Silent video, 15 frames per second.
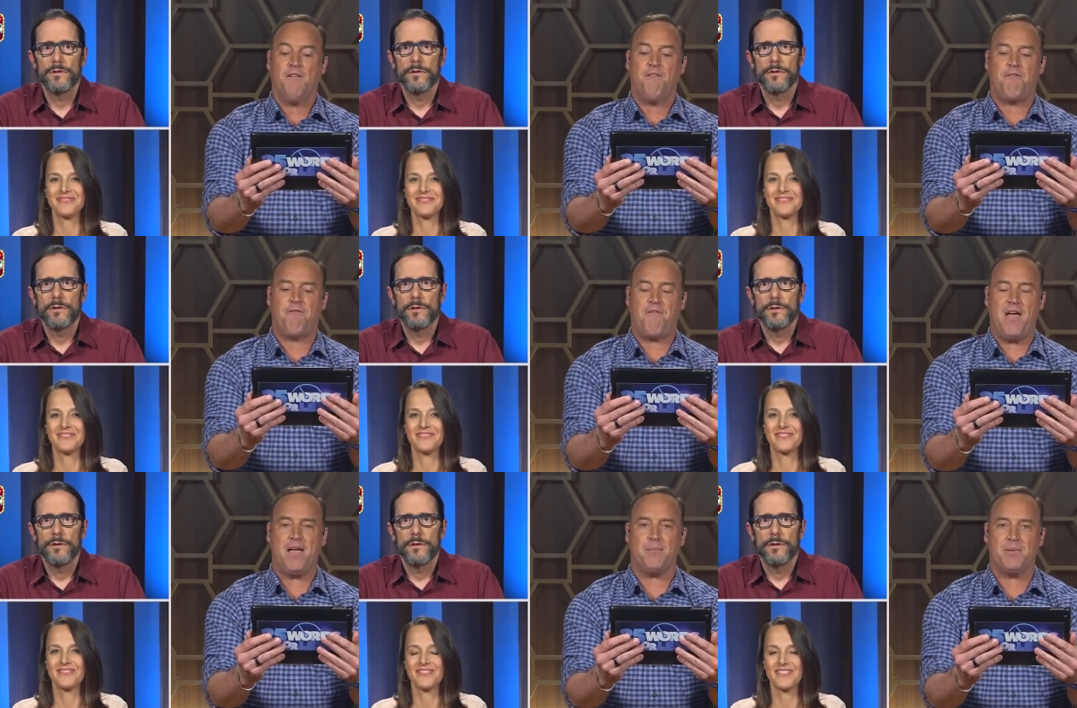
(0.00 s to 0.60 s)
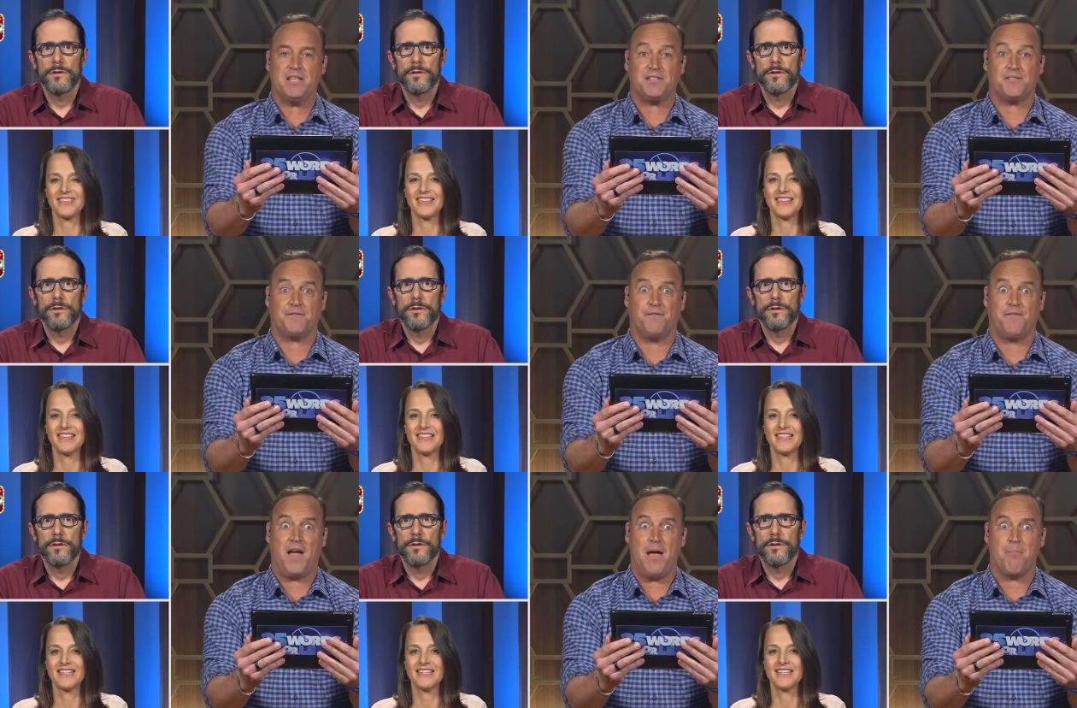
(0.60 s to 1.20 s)
Speaker 1: Famous
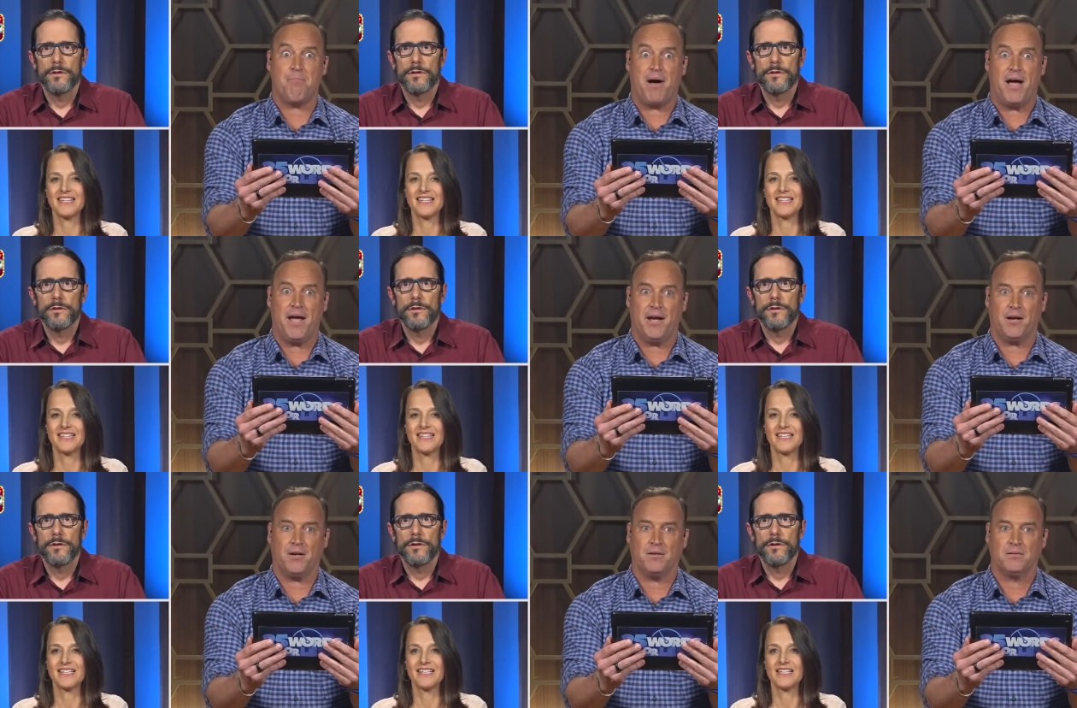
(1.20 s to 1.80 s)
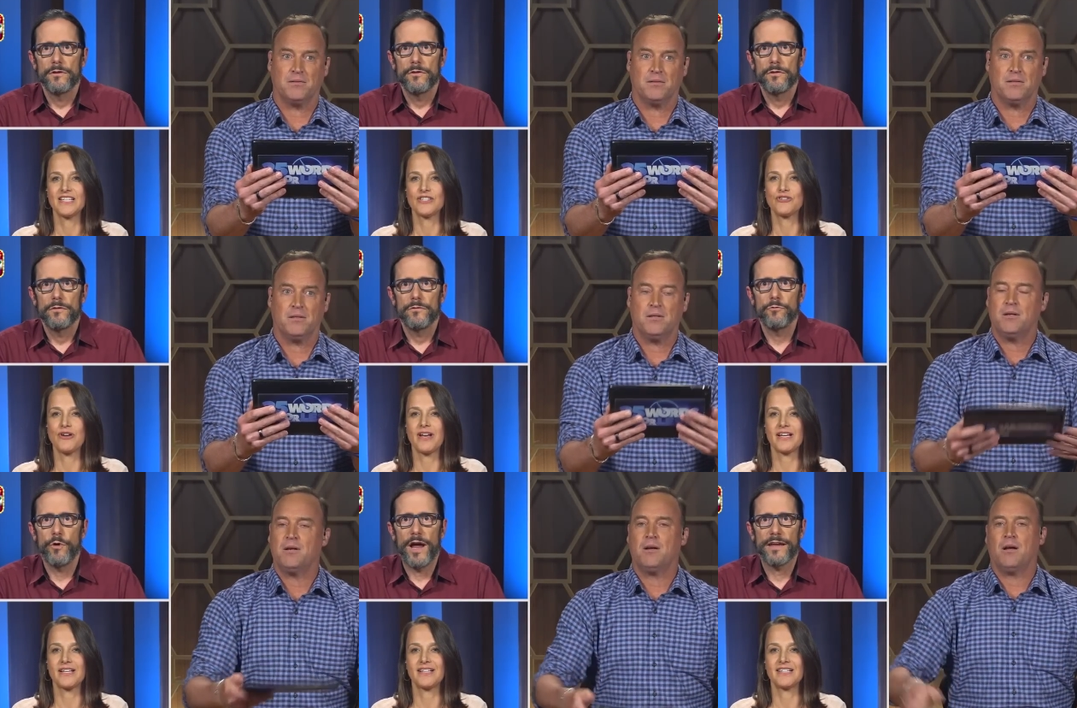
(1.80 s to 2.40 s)
vampire.
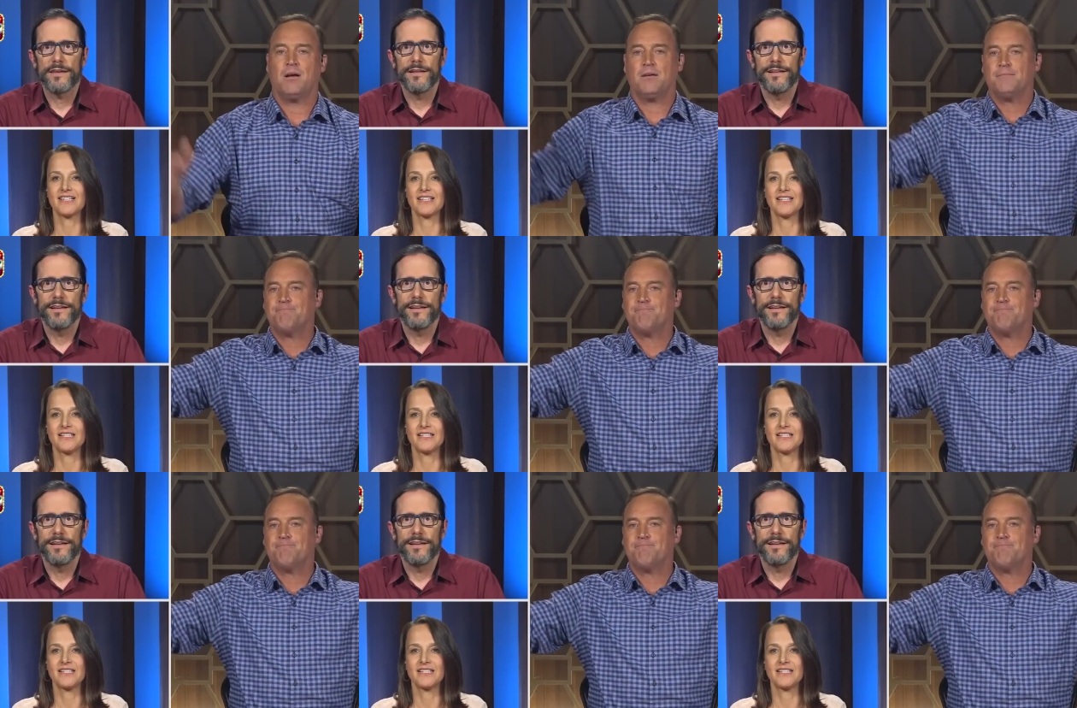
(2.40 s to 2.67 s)
Dracula. Dracula.